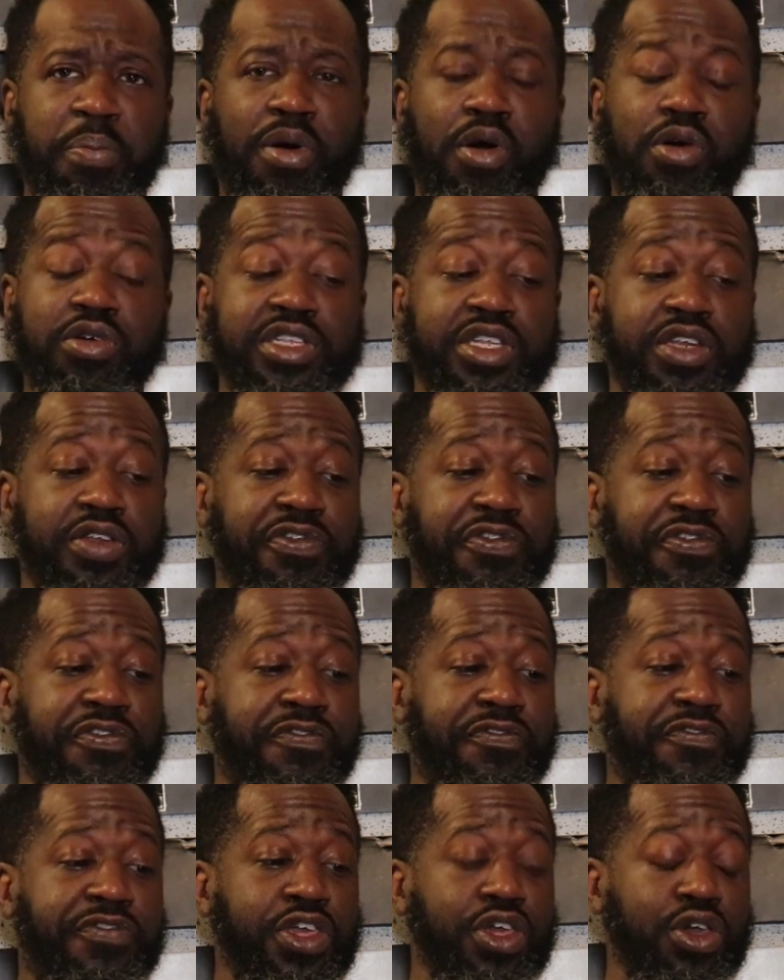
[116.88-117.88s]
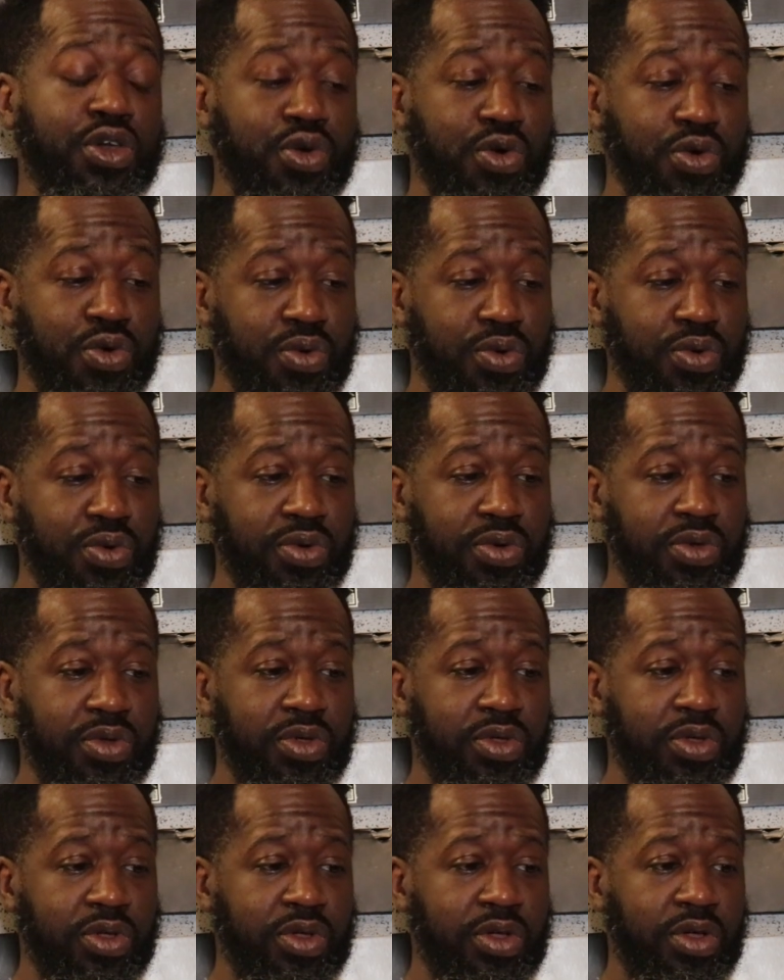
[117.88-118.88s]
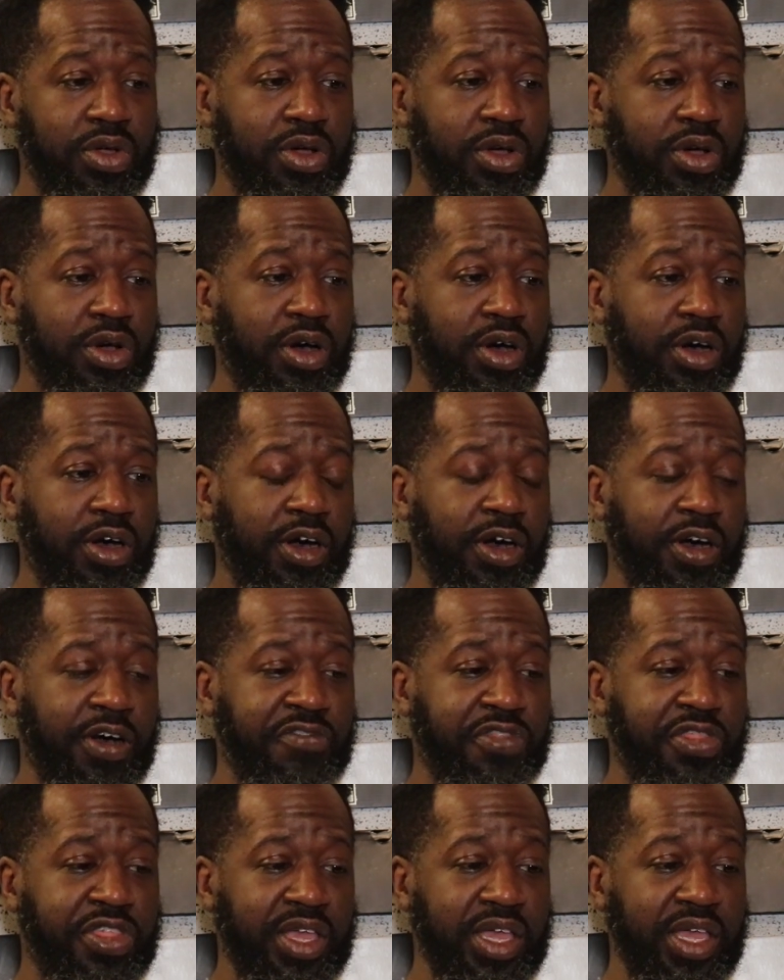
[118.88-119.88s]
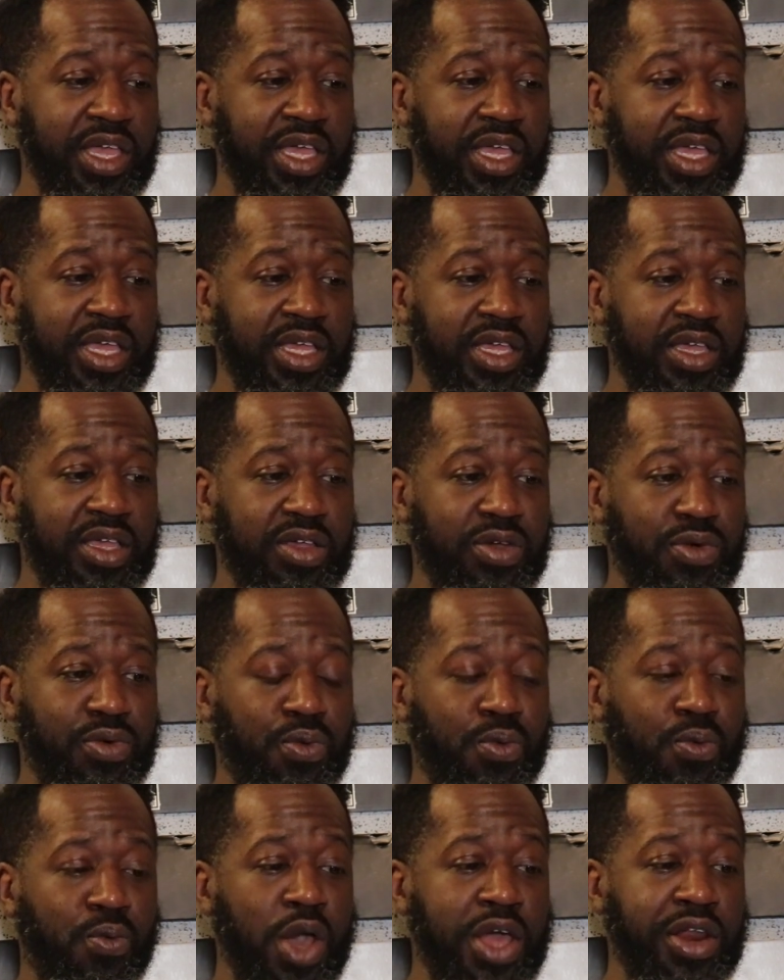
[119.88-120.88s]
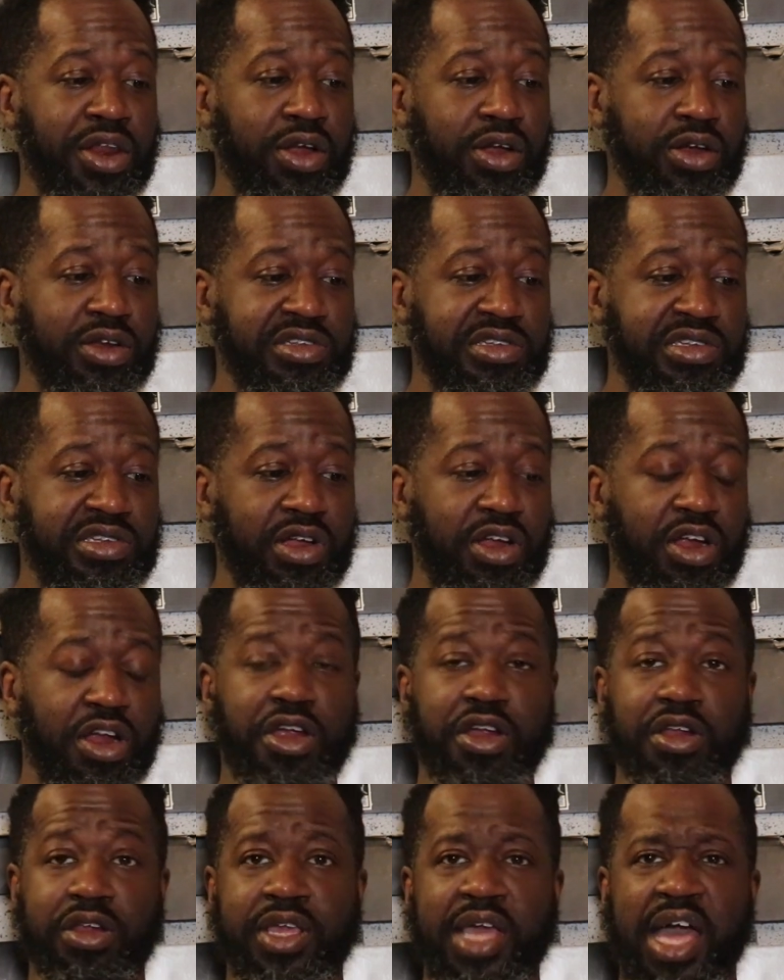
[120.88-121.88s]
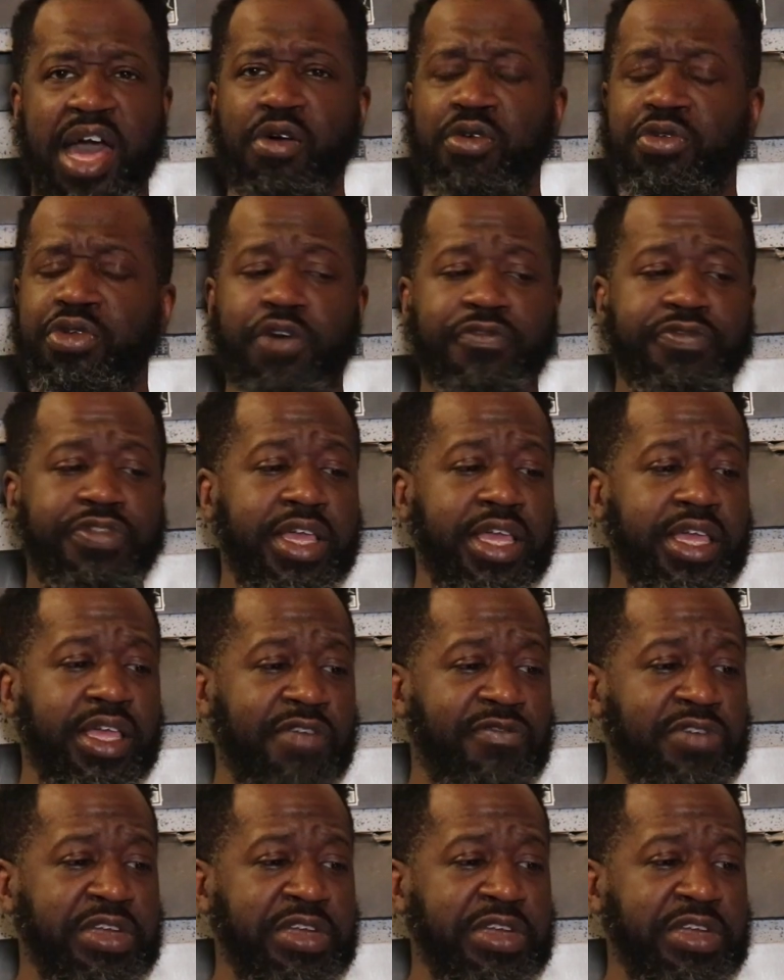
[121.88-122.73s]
posted a few of the winners early. I don't know if they